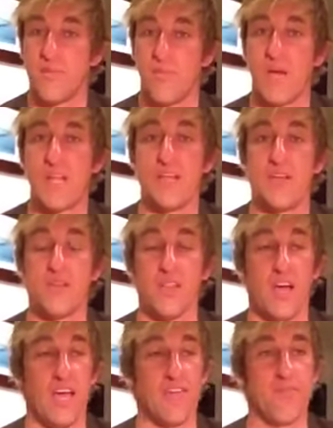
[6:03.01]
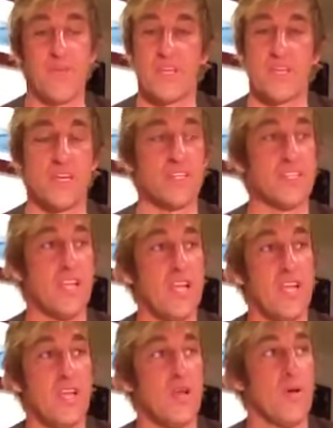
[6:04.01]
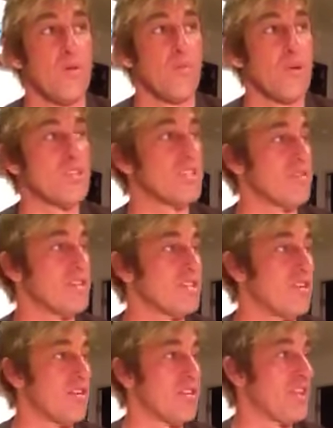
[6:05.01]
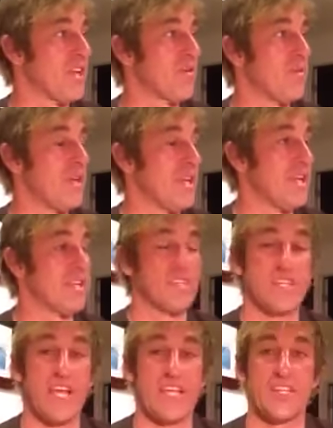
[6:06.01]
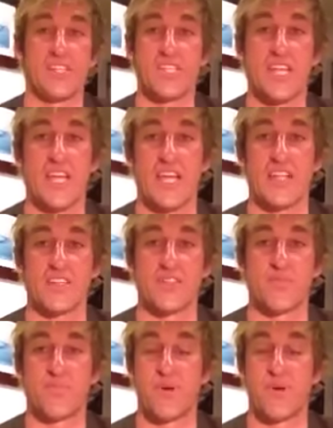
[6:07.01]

my new life, because most of us don't think we get a second chance,